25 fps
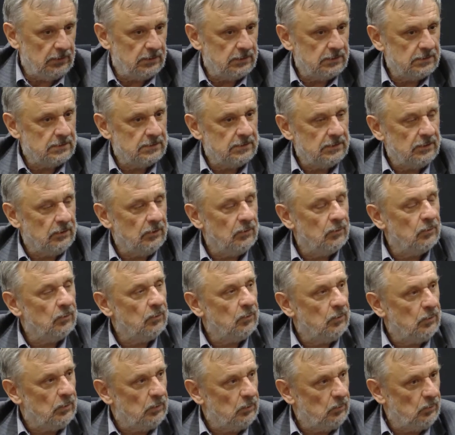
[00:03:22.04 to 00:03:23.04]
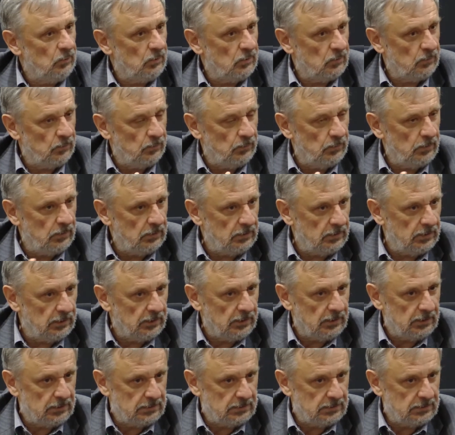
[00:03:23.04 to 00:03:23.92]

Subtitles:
years ago, when we were building